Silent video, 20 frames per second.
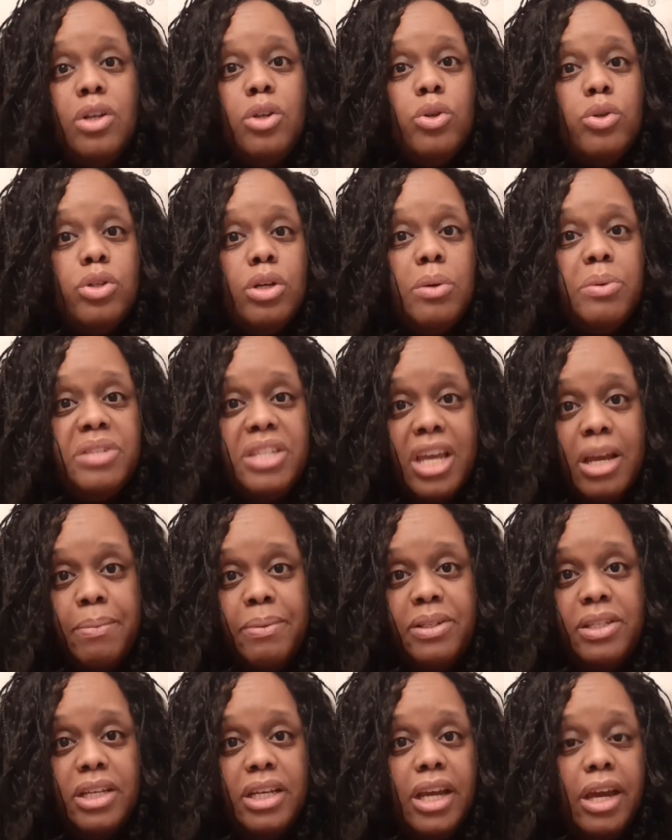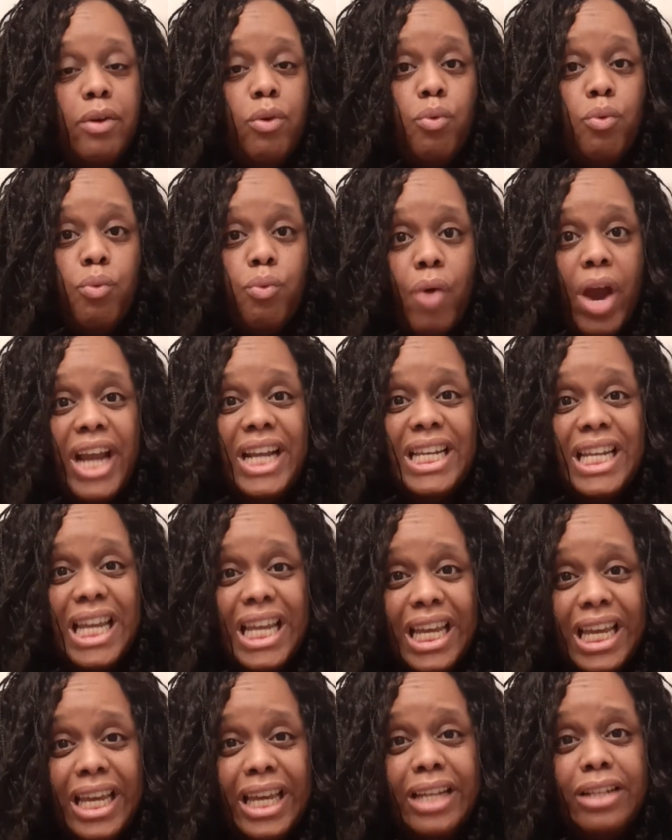so it was able to get right
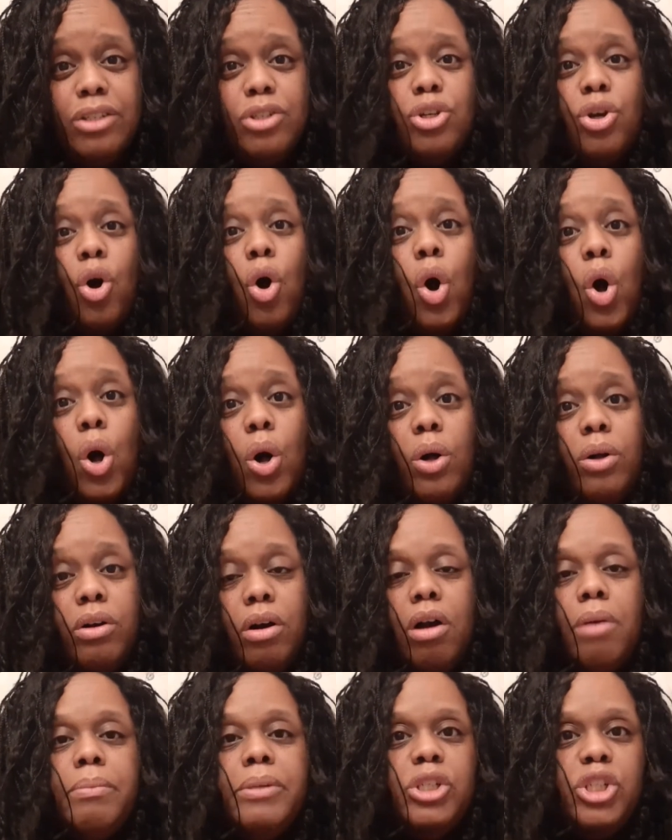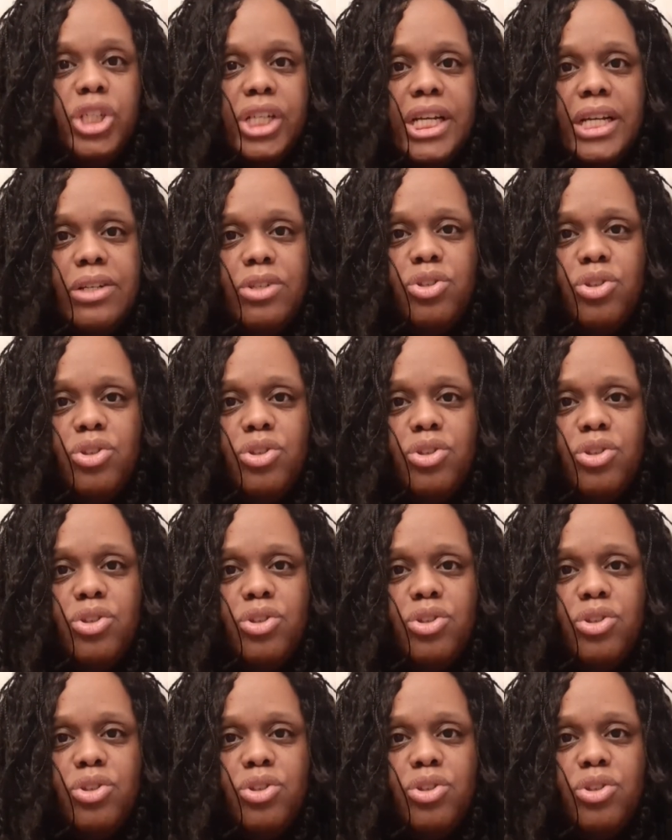into all our machine,